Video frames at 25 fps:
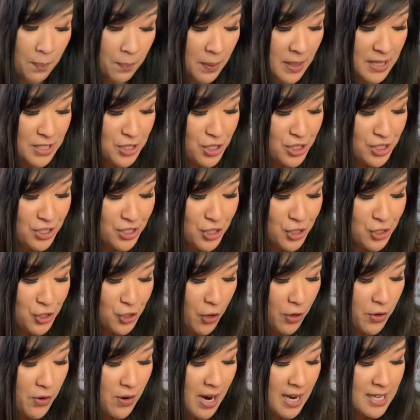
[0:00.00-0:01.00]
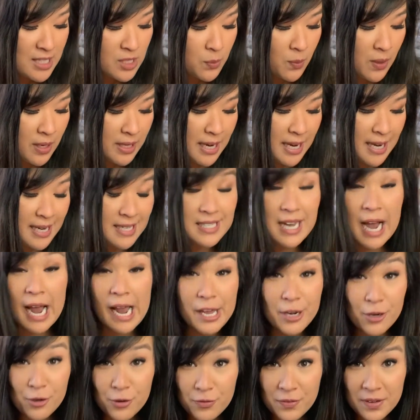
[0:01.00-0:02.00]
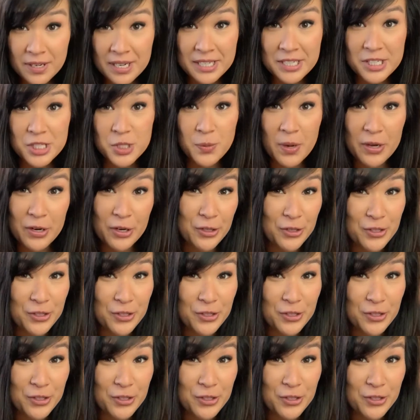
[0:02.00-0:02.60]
But just to show you guys what a tighter fitting sweater